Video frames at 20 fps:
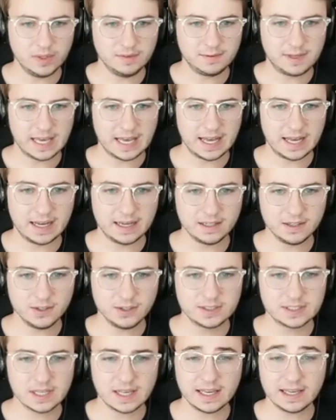We've got,
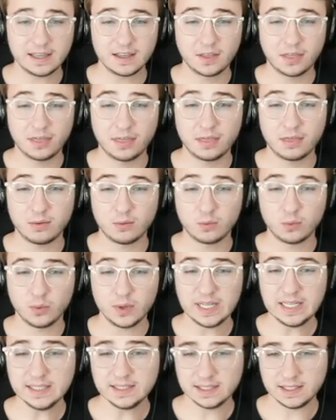looks like,
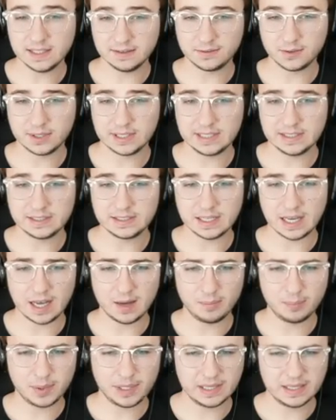three deliveries
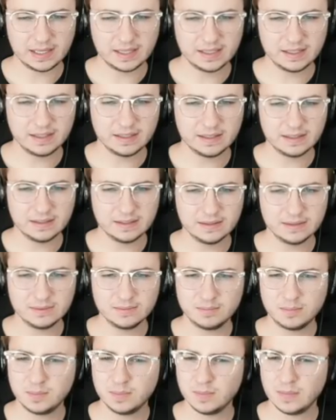up
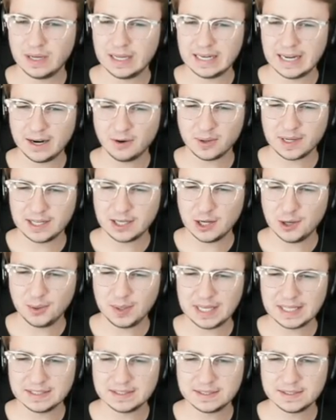in an area
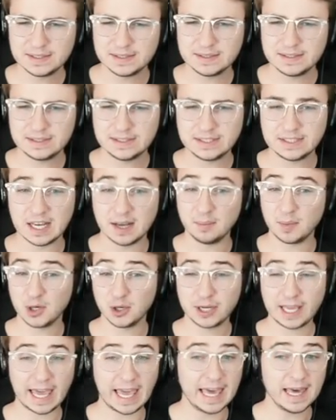known as
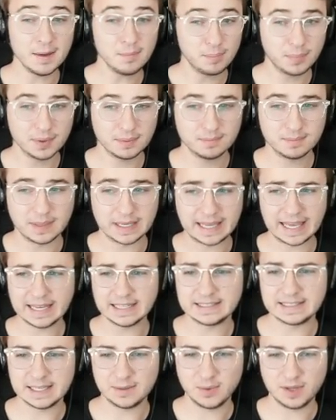Summer Camp. I
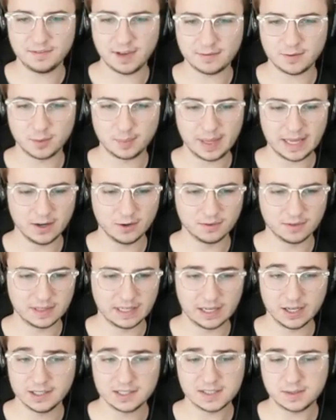can't say we've ever been over
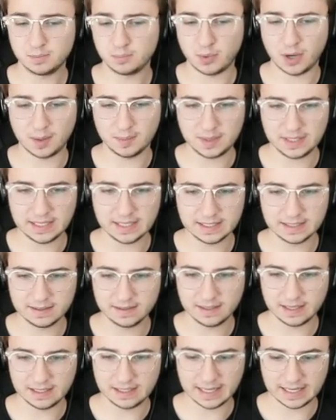there. It's probably a,
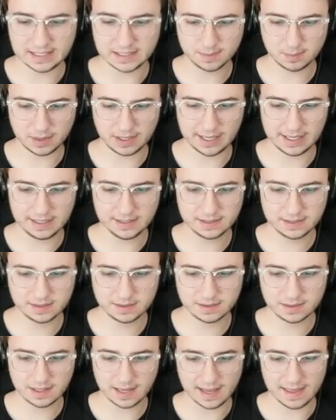a nice
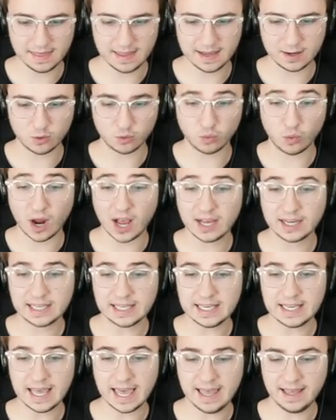place. And then
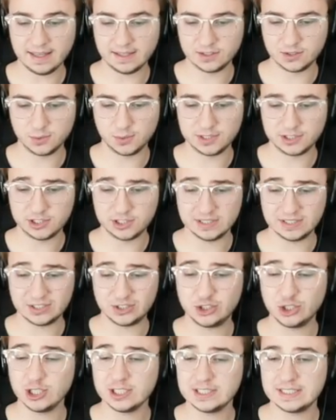Rocky Edge, which is
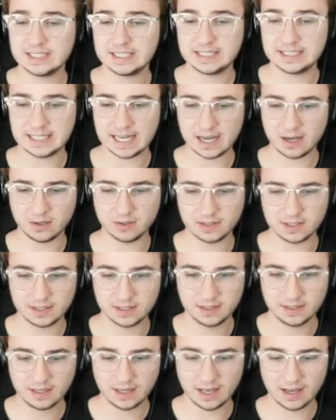just south
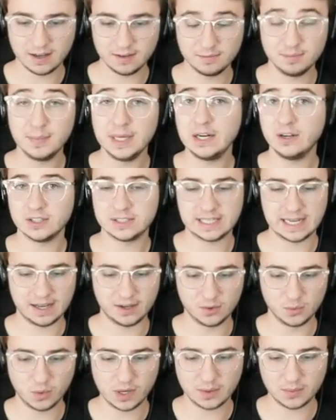of
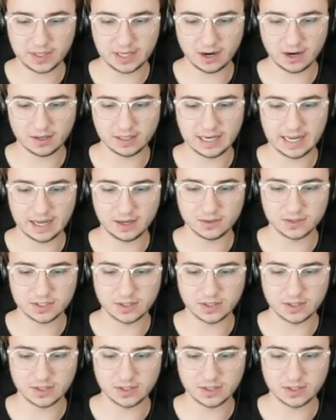Middletown, where we are now.